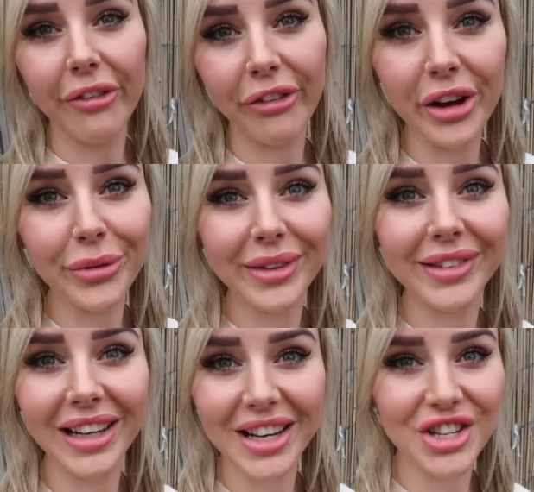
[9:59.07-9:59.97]
Food was
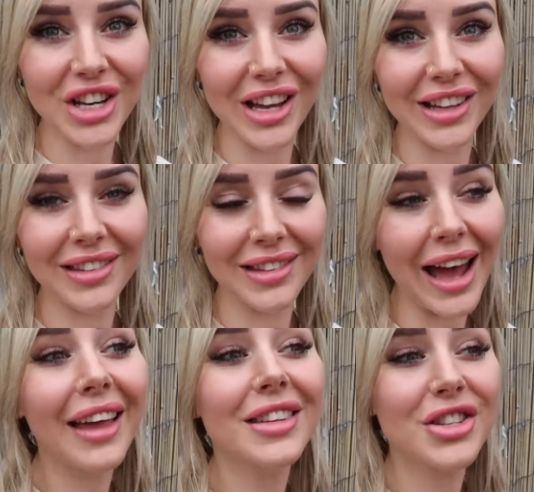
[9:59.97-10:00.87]
delicious,
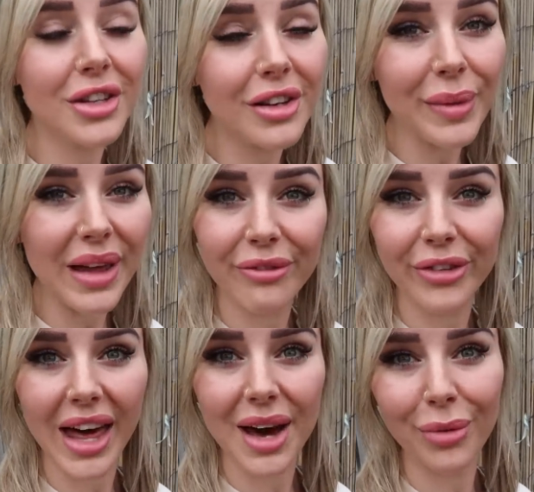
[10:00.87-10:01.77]
as it should have been
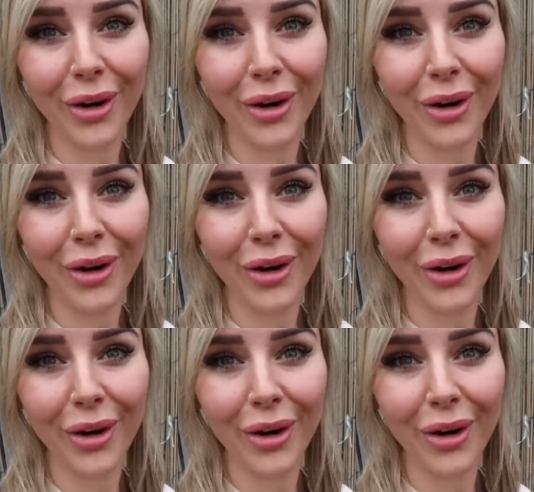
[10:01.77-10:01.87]
for that